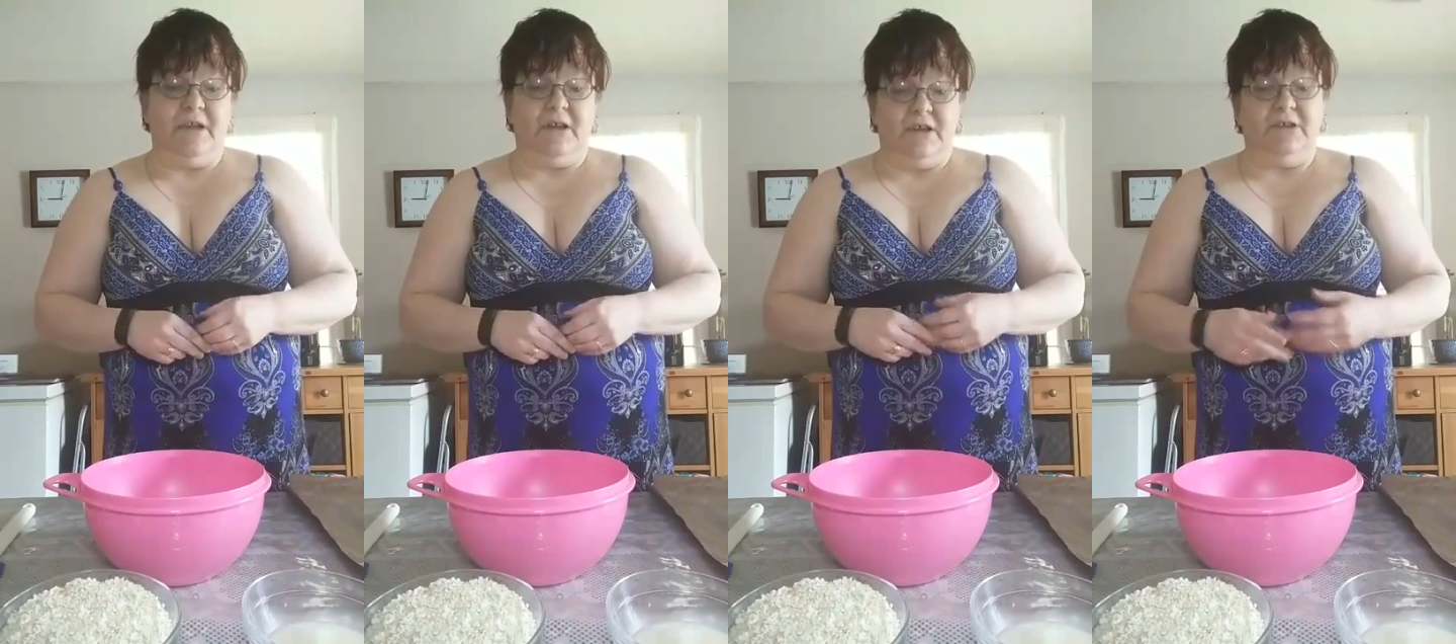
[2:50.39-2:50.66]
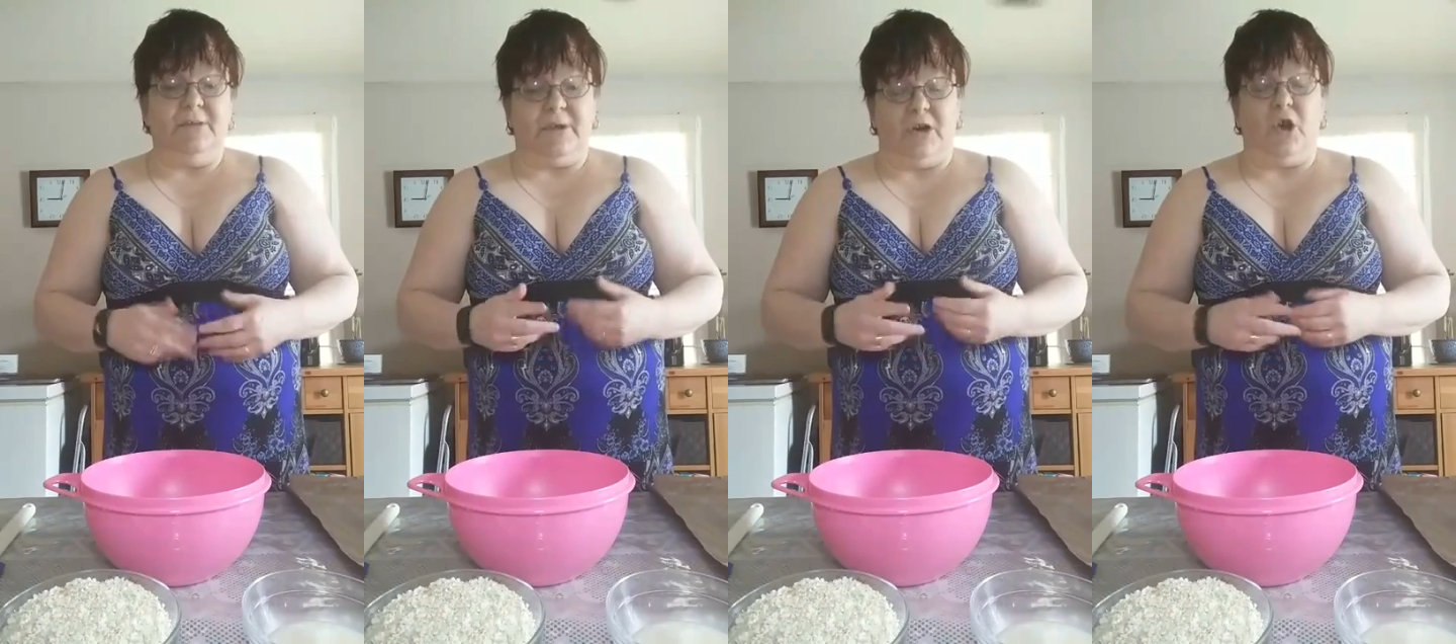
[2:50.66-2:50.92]
a
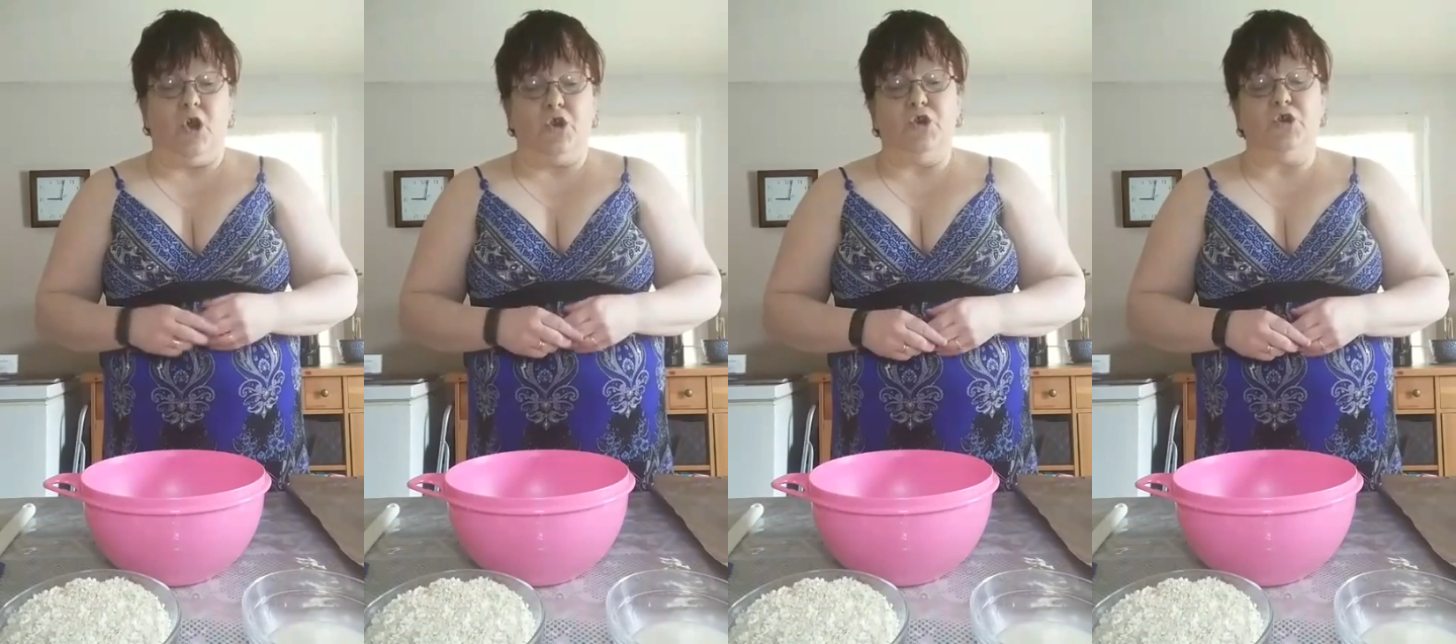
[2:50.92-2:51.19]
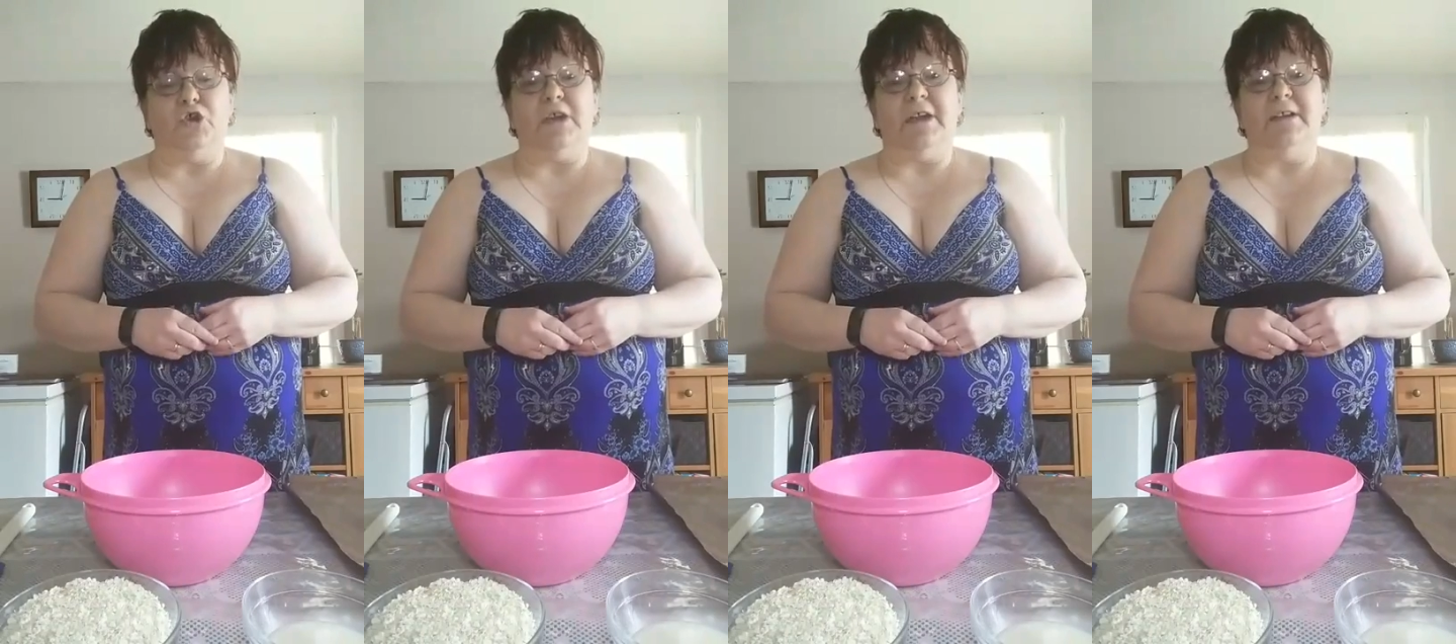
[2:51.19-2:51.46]
little bit longer
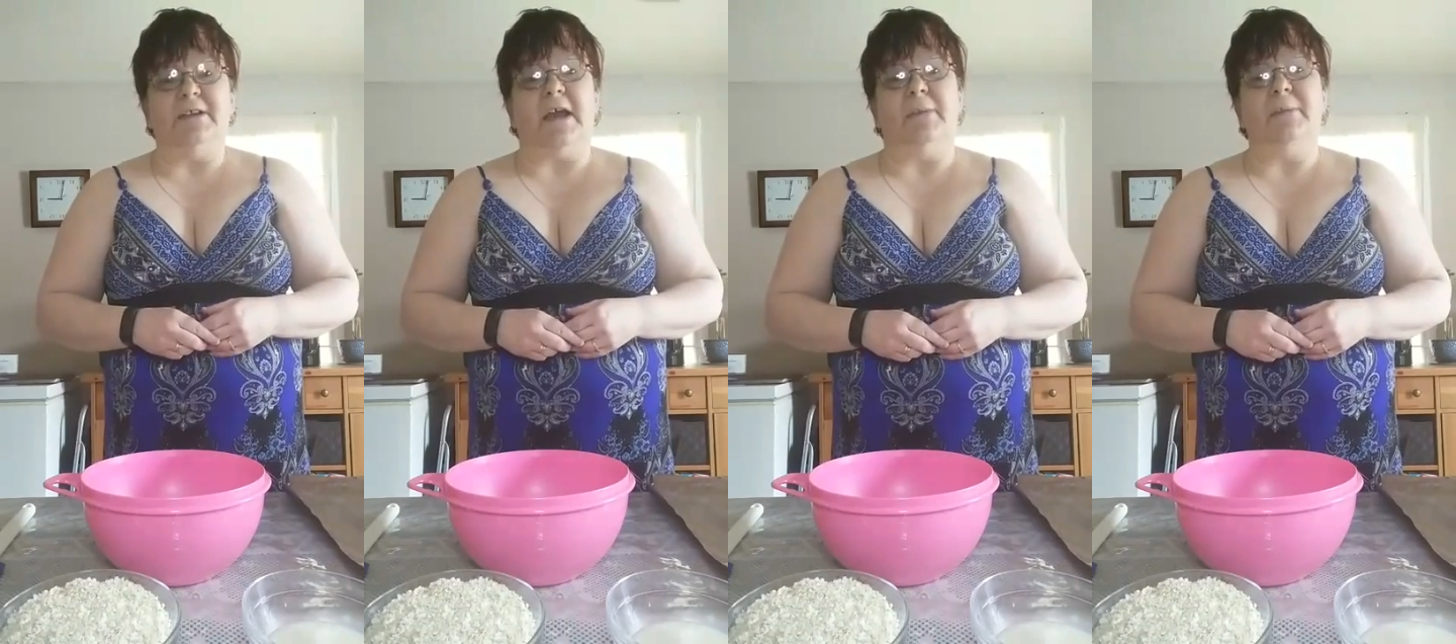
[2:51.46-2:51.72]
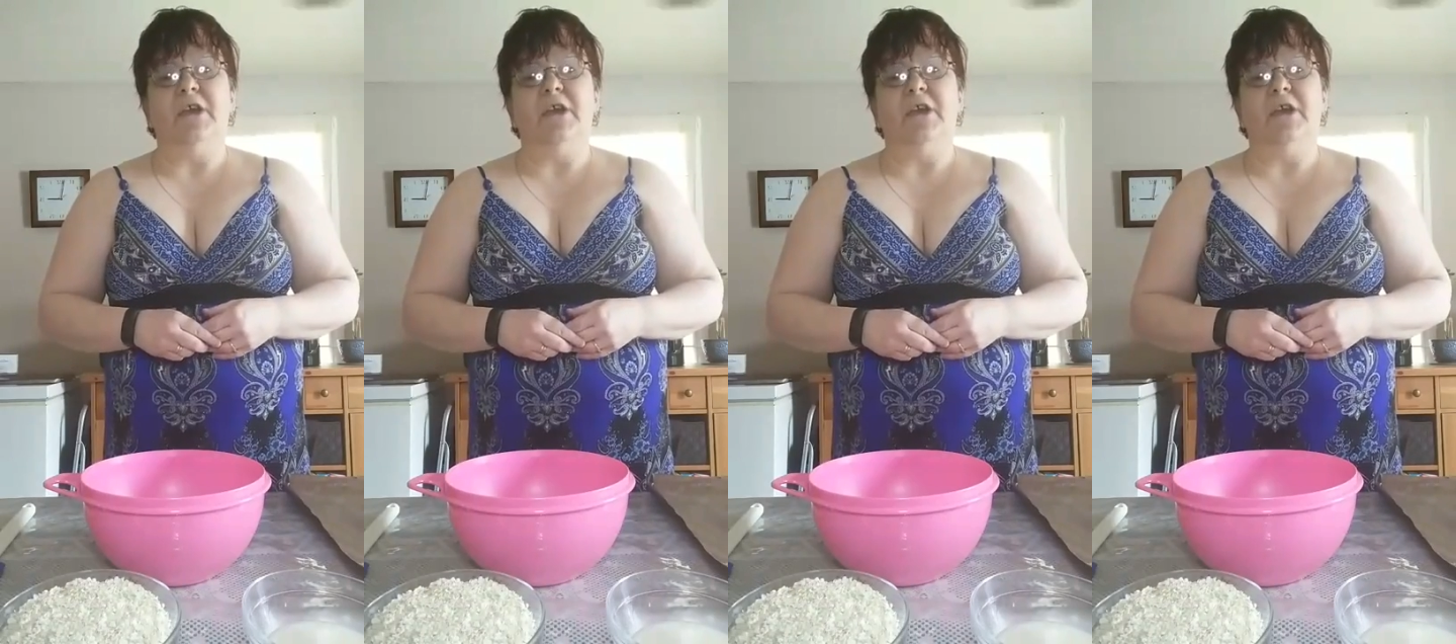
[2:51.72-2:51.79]
cooking time.